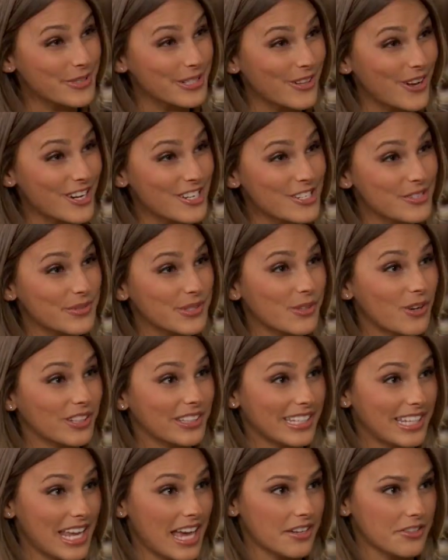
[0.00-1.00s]
we launched. It was called
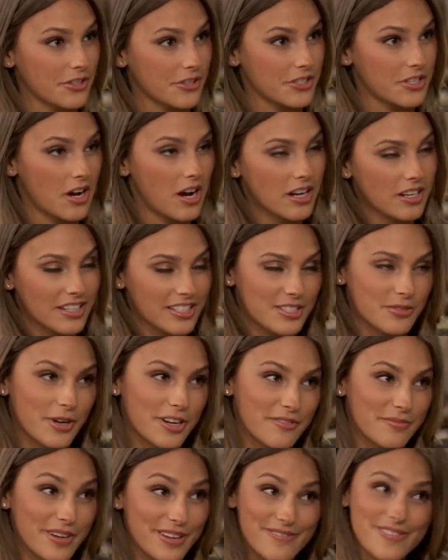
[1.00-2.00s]
the Cancer Talk. It's one
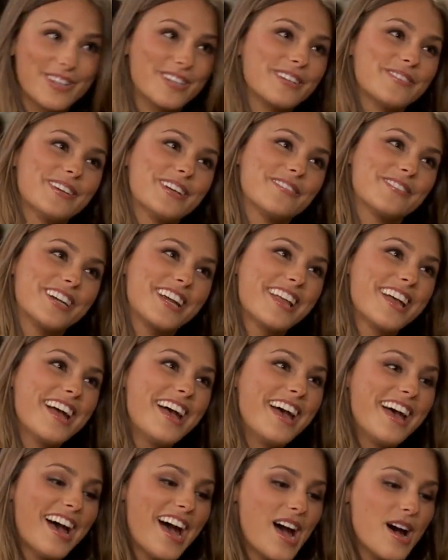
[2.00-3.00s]
of my very favorite.
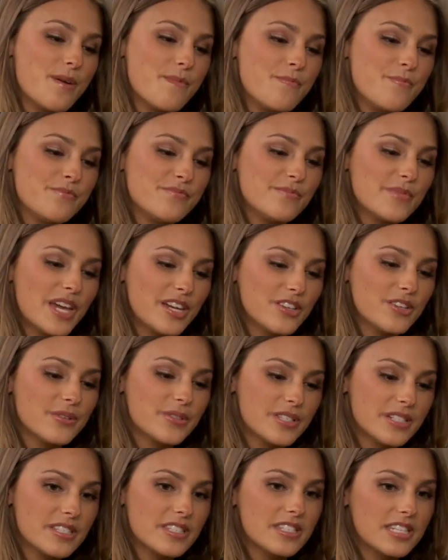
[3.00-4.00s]
And
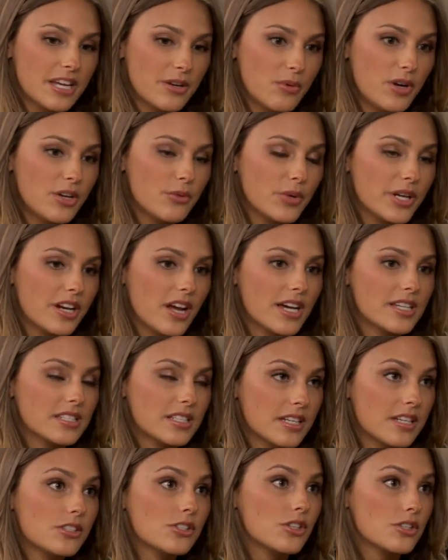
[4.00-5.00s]
since day one, we had asked
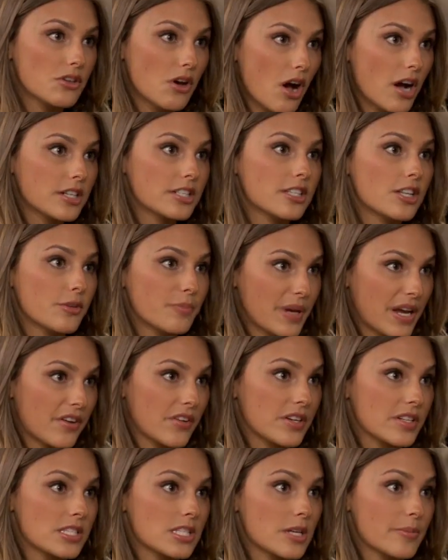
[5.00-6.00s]
kids to talk to their
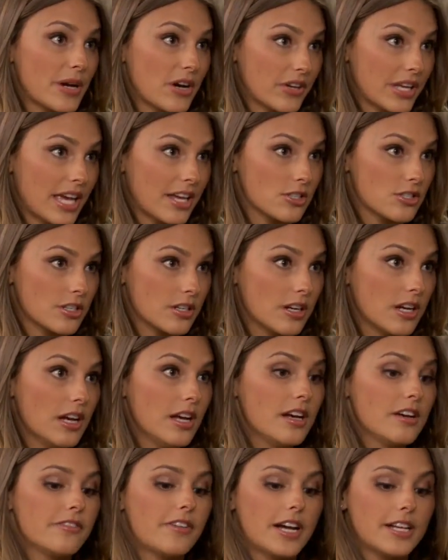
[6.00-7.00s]
parents about cancer,
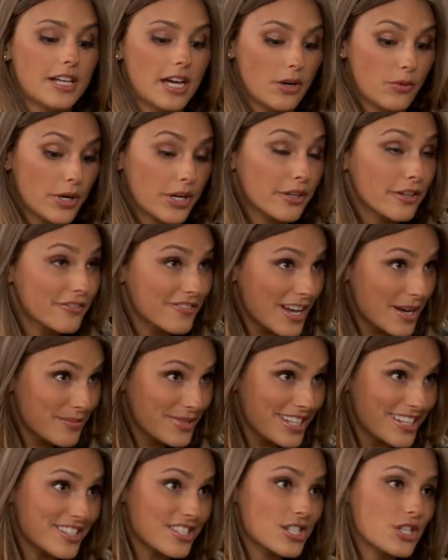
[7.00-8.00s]
find out where your
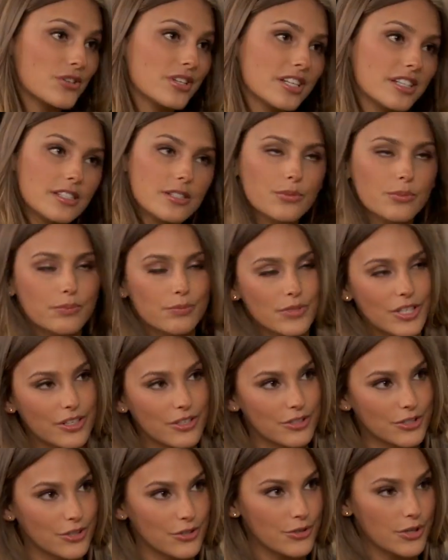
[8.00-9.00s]
family history is,
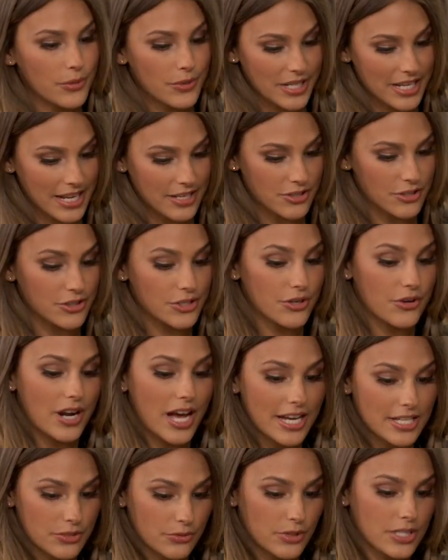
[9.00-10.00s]
so you know what cancer is, your
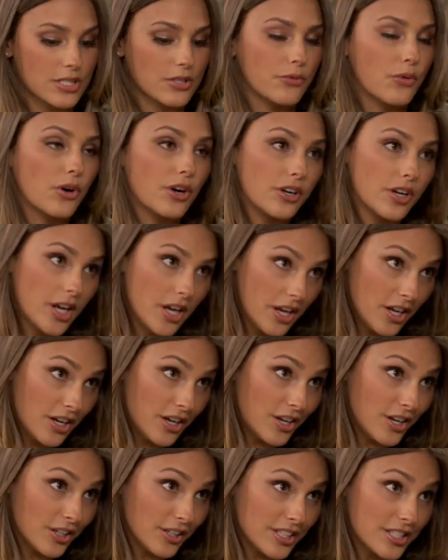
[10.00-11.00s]
highest risk for,
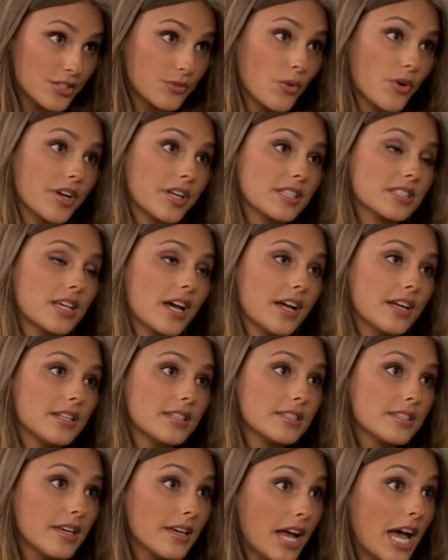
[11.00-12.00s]
earliest warning
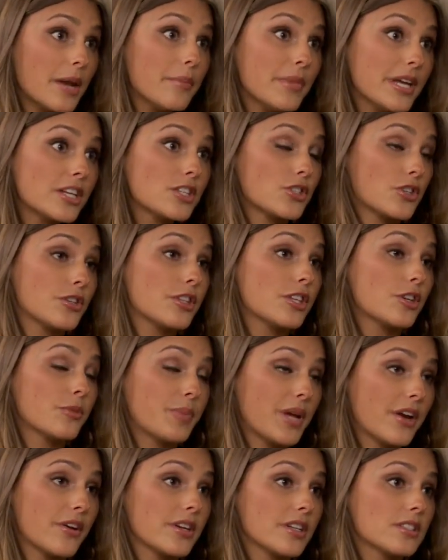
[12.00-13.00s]
signs, and make sure that your
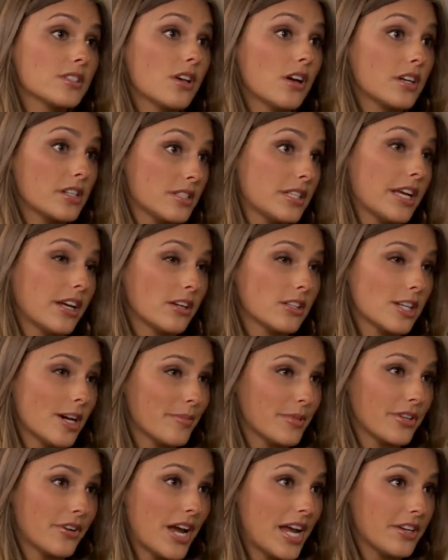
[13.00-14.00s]
parents are staying on top
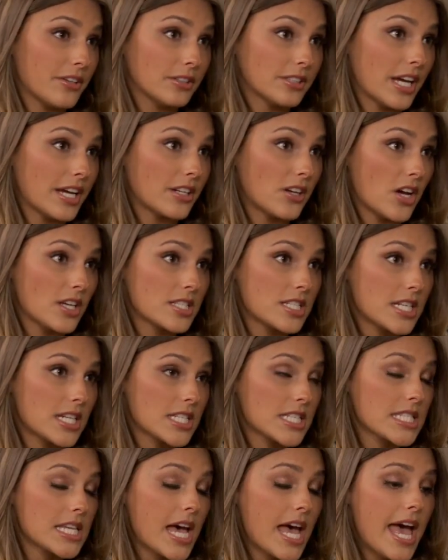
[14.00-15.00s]
of their annual
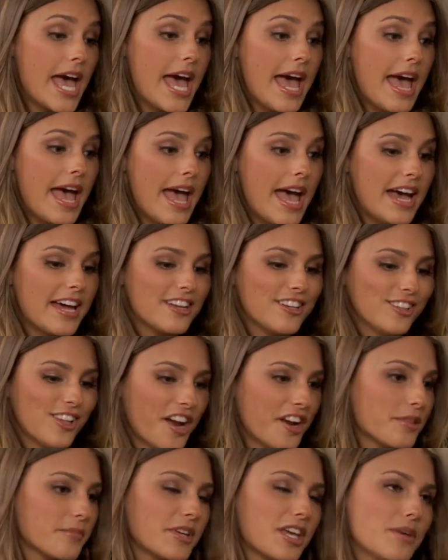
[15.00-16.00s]
diagnostics. And a
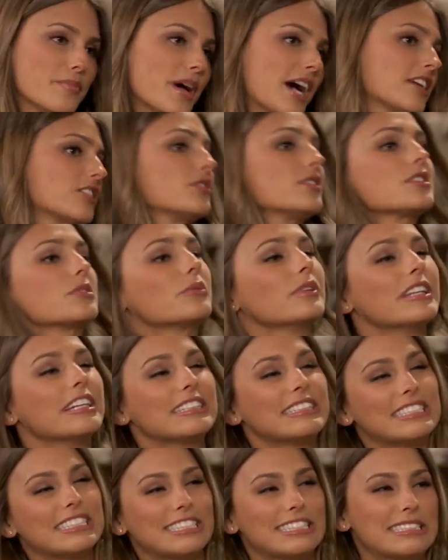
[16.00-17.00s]
lot of them came back to us and were like,
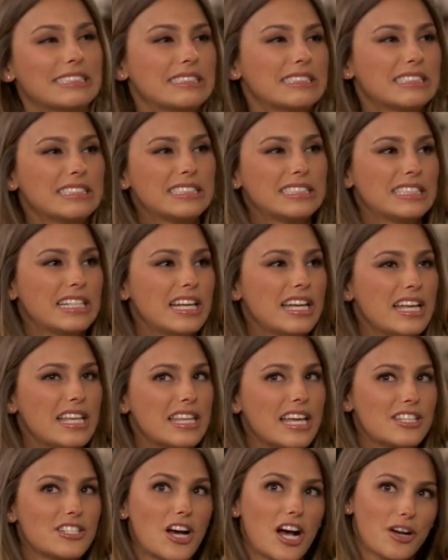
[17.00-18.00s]

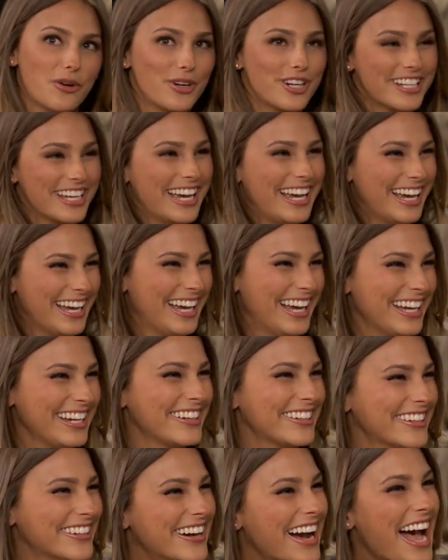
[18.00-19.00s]
that's awkward.
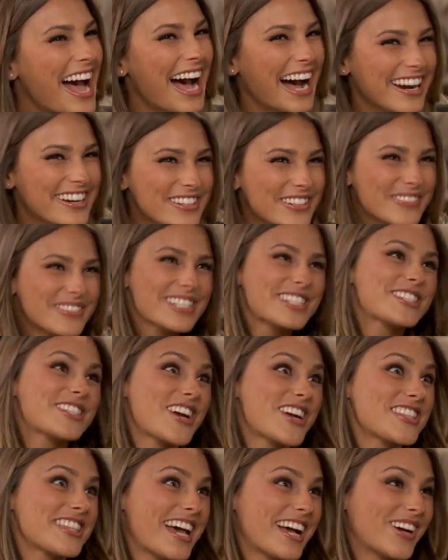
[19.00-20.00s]
How do you even
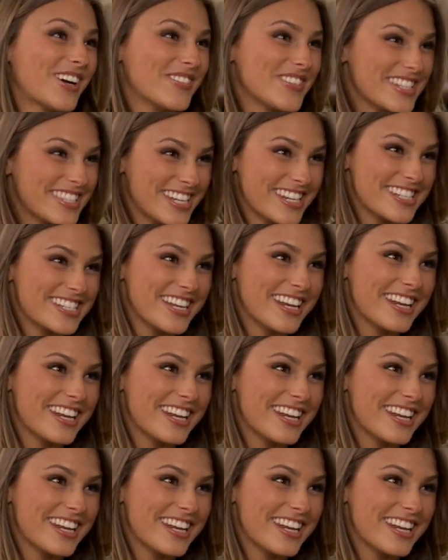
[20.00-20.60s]
start that conversation?